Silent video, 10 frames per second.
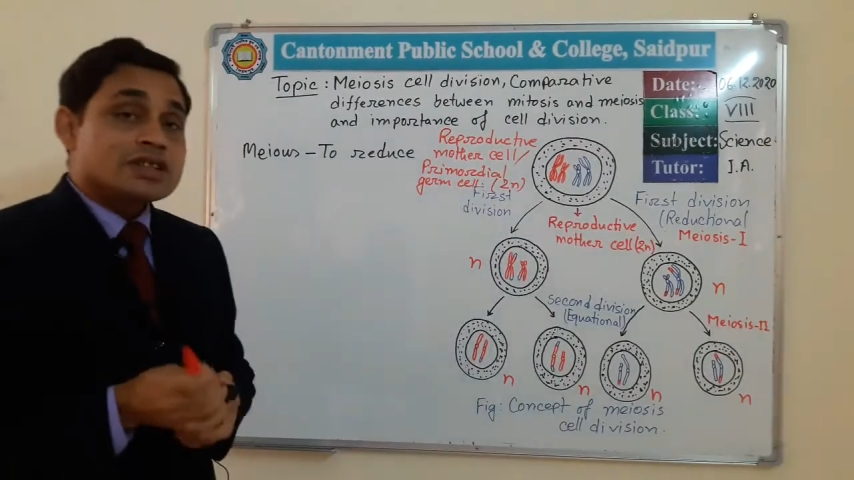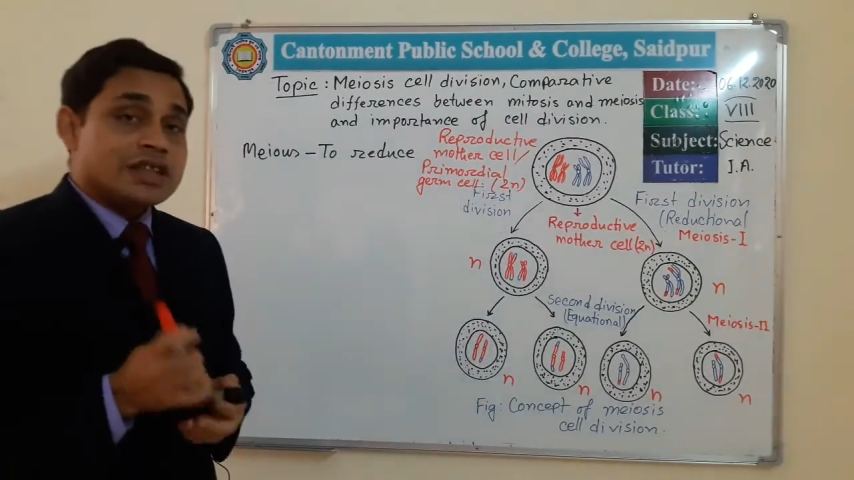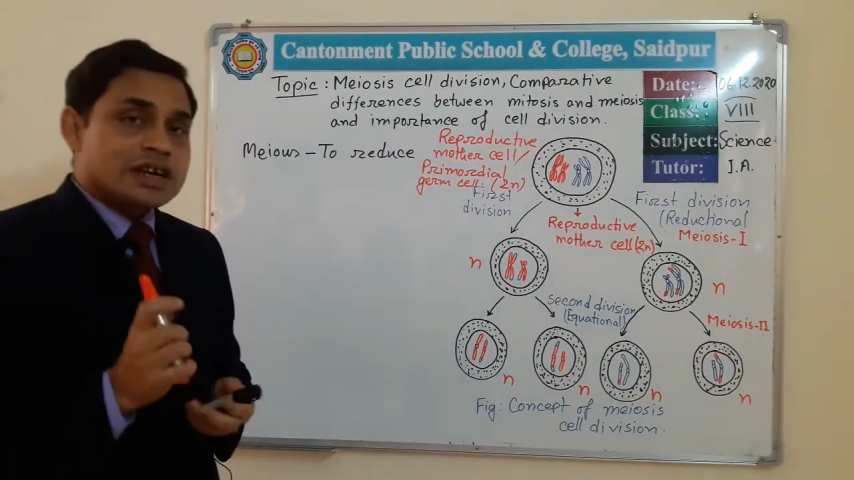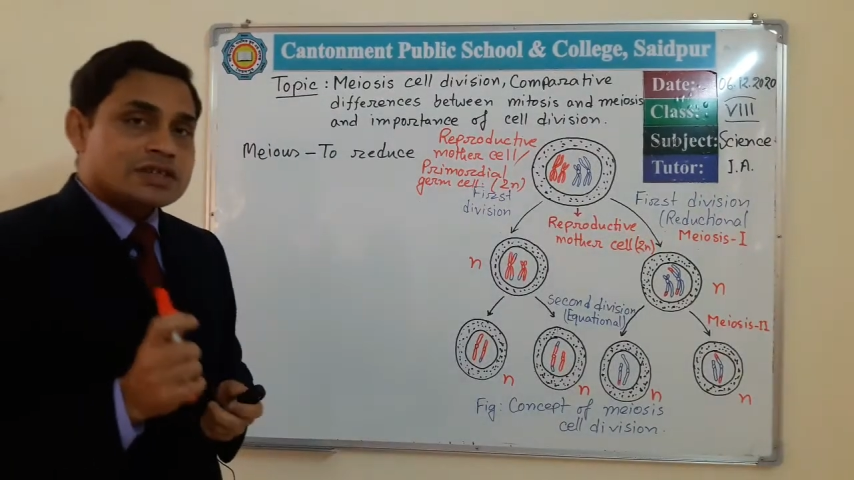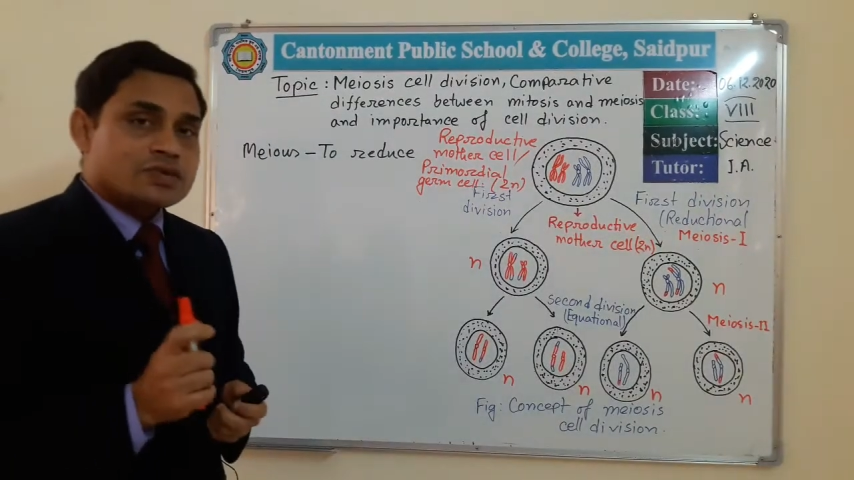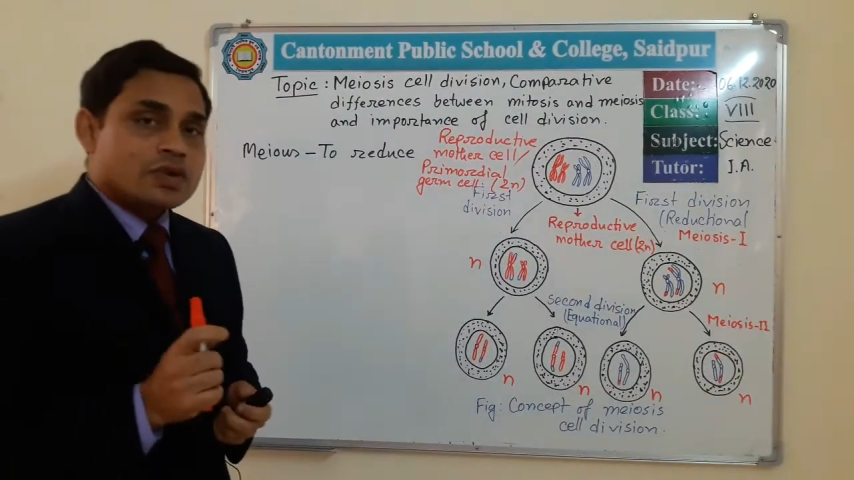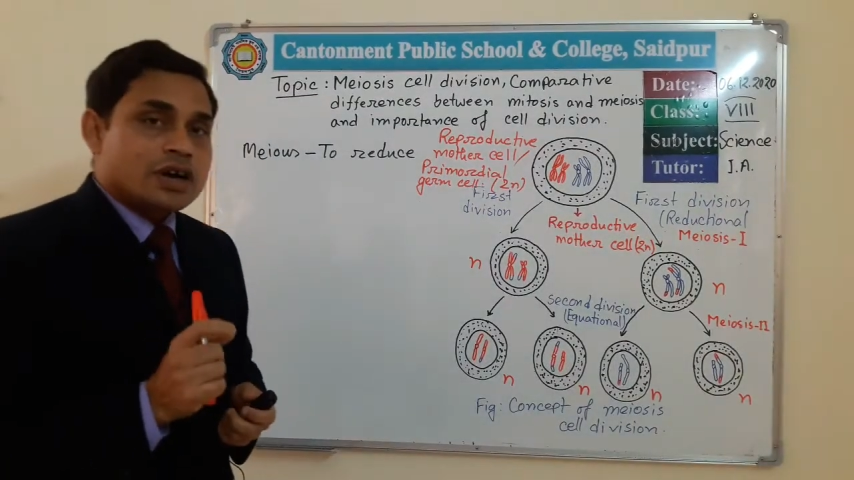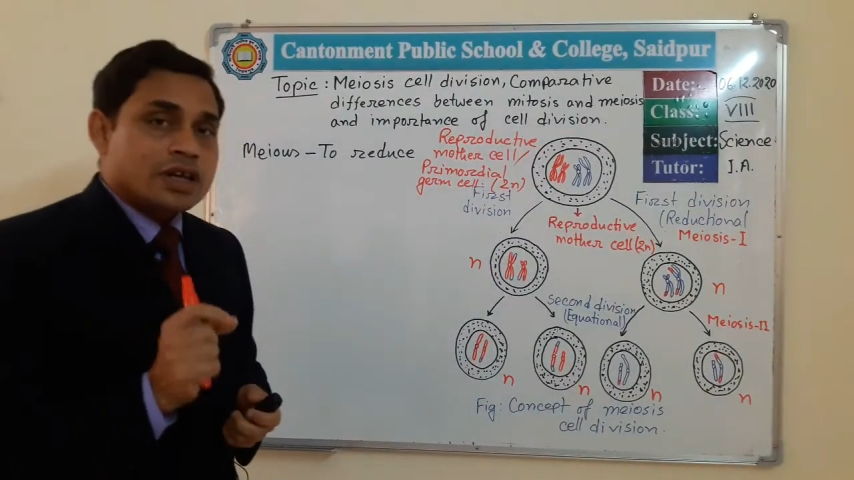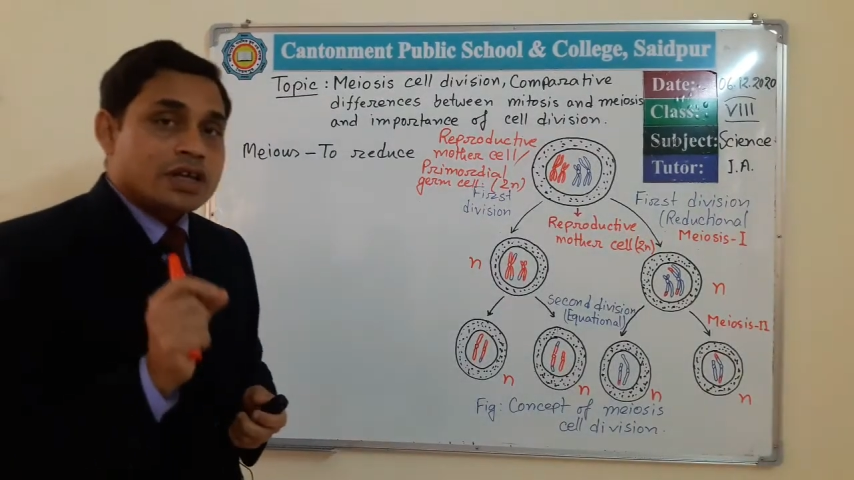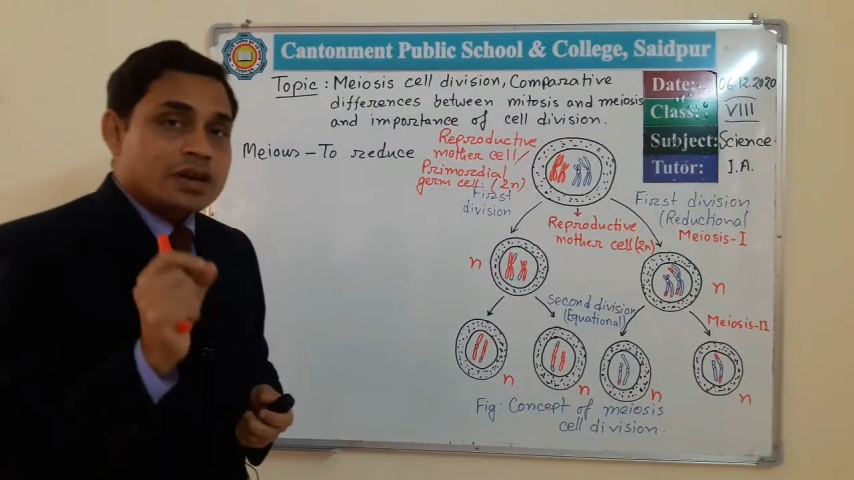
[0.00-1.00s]
That's
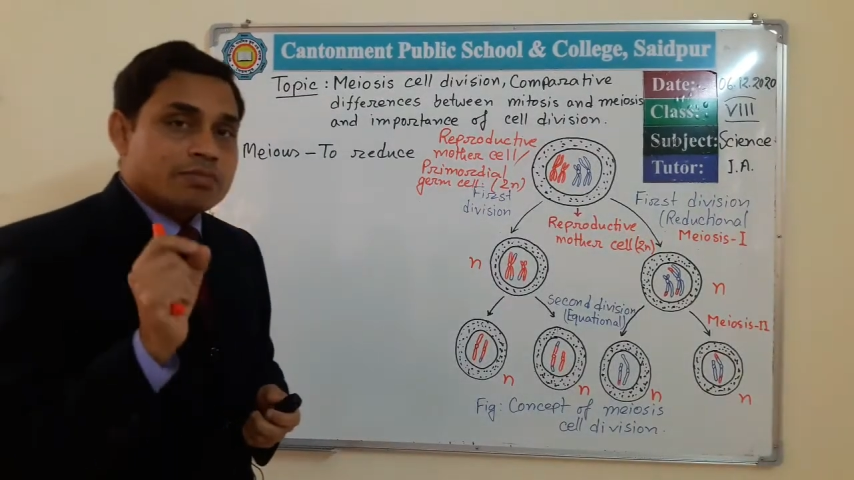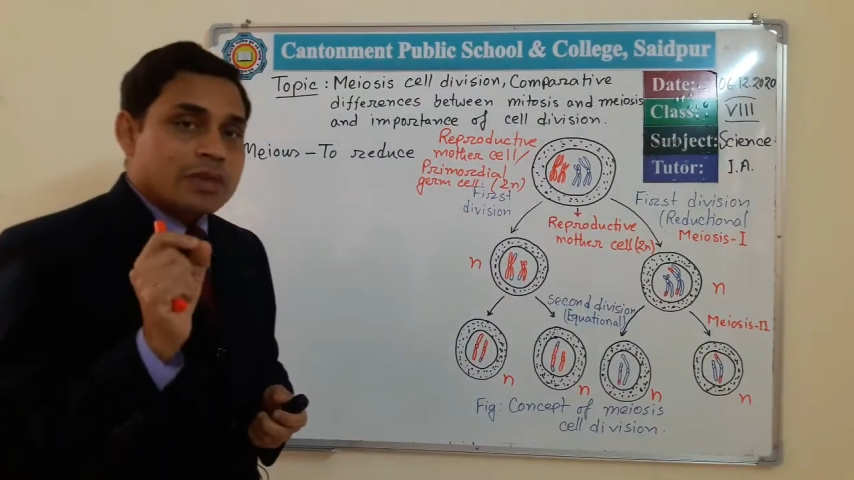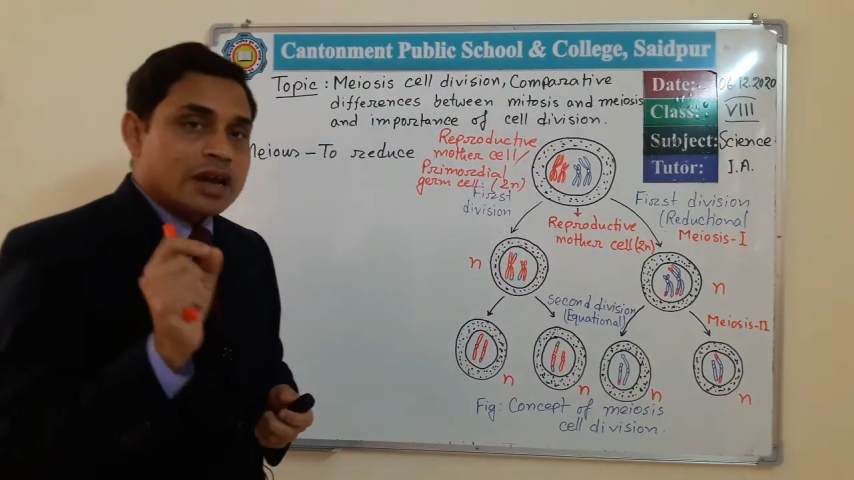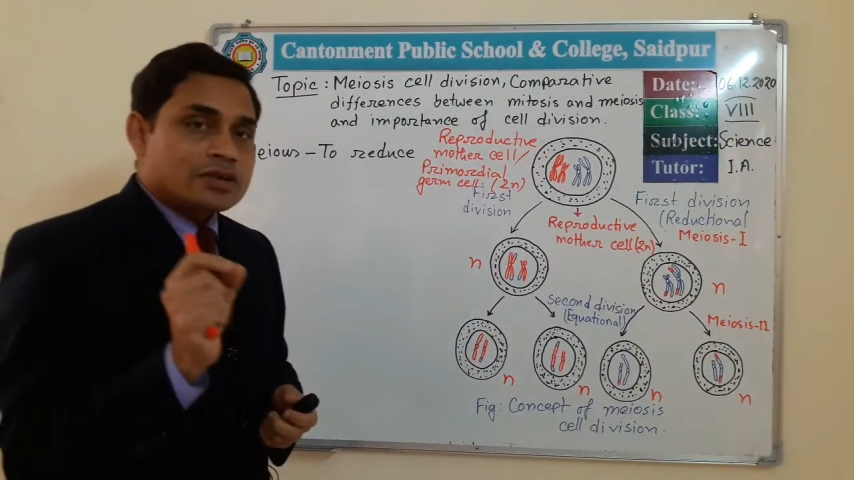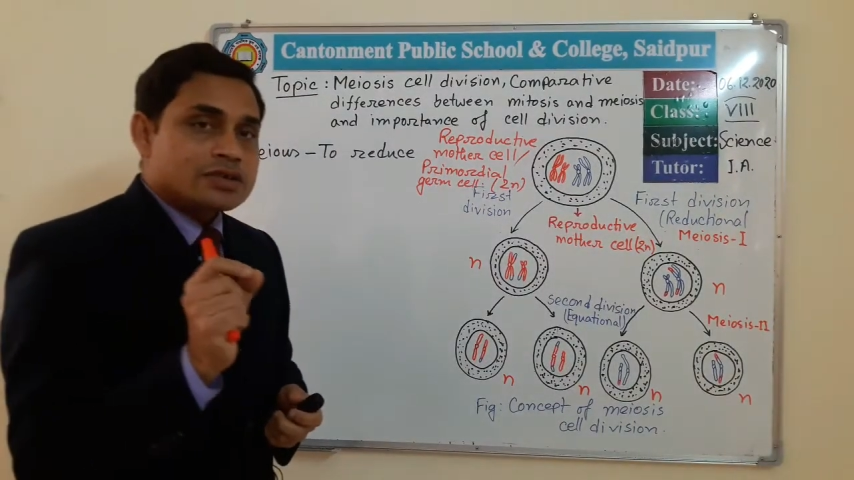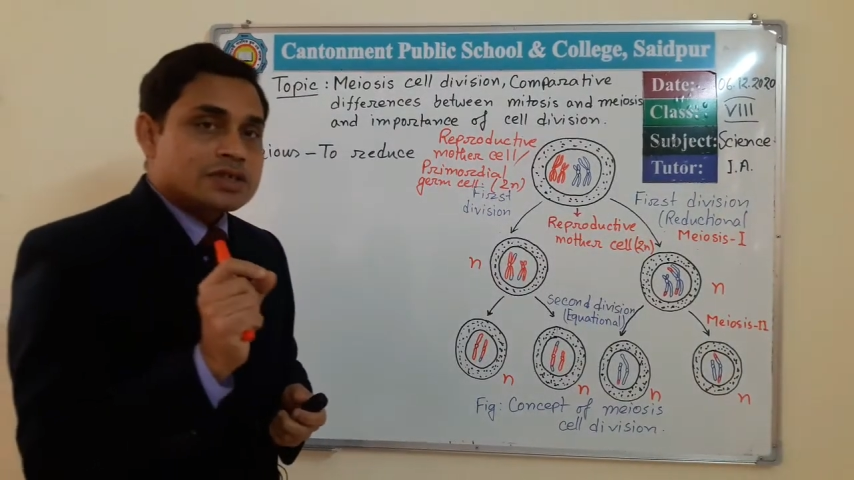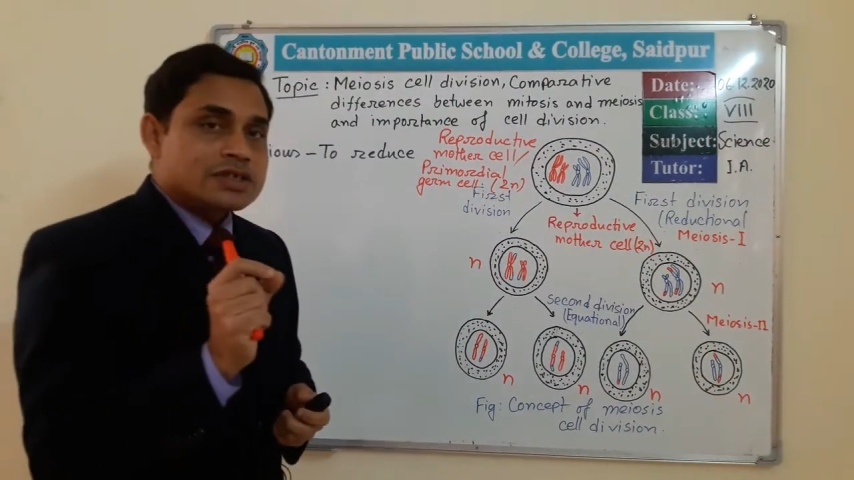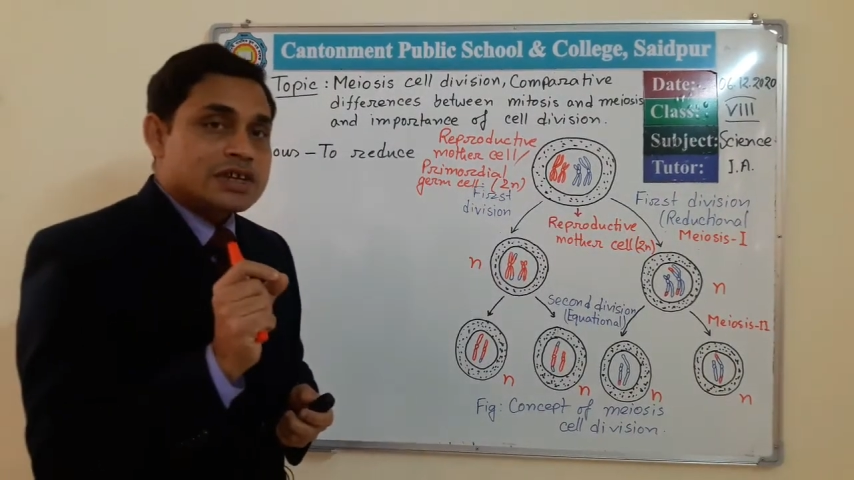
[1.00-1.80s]
why mitosis